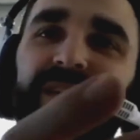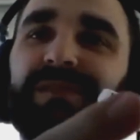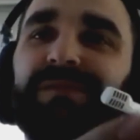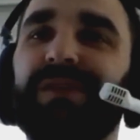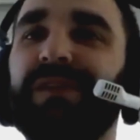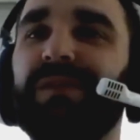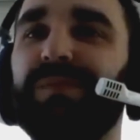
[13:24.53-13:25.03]

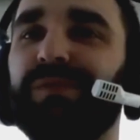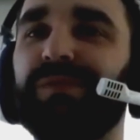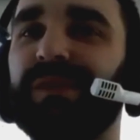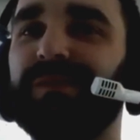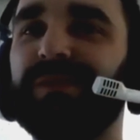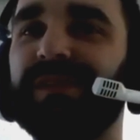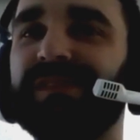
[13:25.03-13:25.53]
file a pull
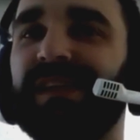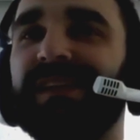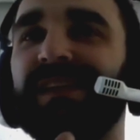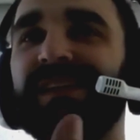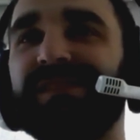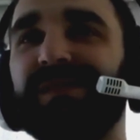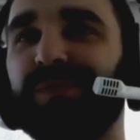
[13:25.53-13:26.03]
request,
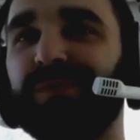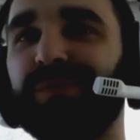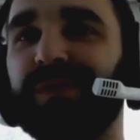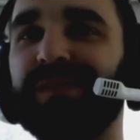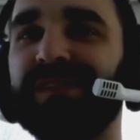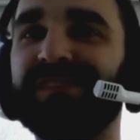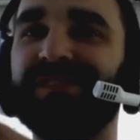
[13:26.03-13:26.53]
analyze the pull
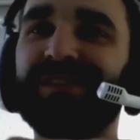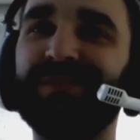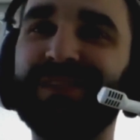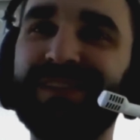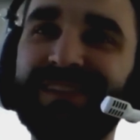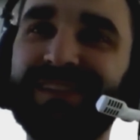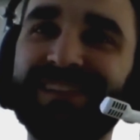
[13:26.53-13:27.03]
request, generate
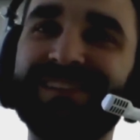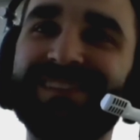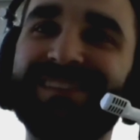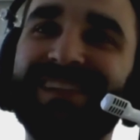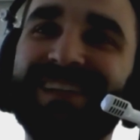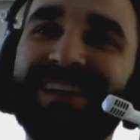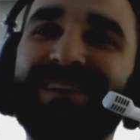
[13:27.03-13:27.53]
the
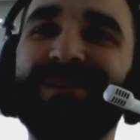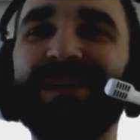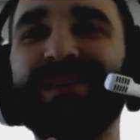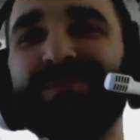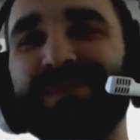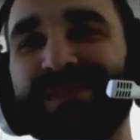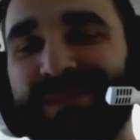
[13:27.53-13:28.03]
tests, write the
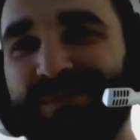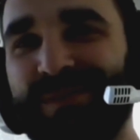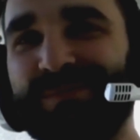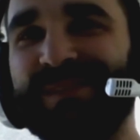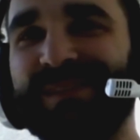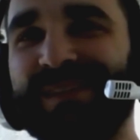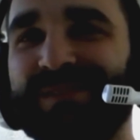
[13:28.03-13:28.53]
missing
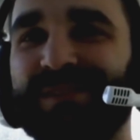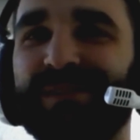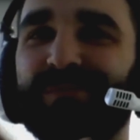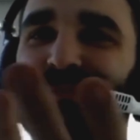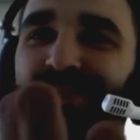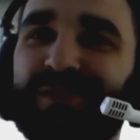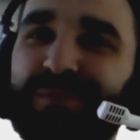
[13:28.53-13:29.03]
implementation,
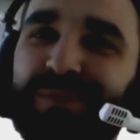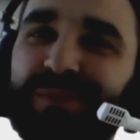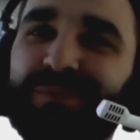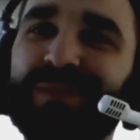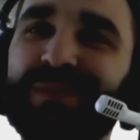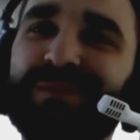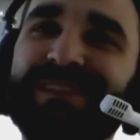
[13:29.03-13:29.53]
merge the pull
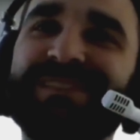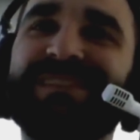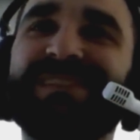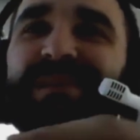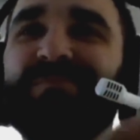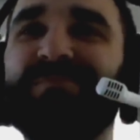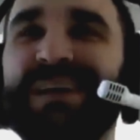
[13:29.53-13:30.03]
requests,
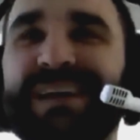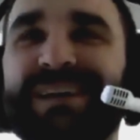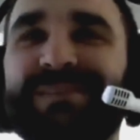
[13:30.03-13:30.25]
come back.